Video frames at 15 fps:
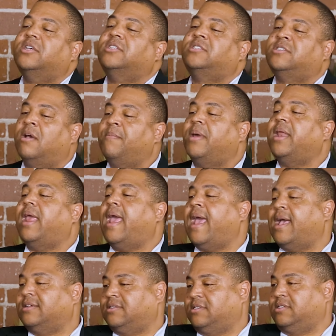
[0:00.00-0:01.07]
Somebody
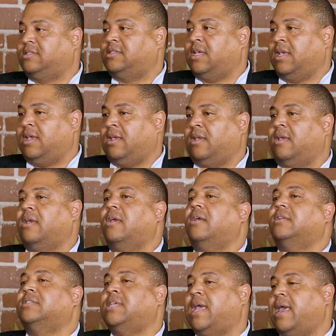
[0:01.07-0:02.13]
has to see
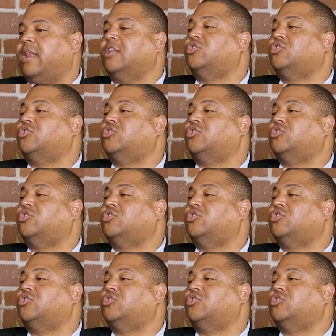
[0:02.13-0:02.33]
10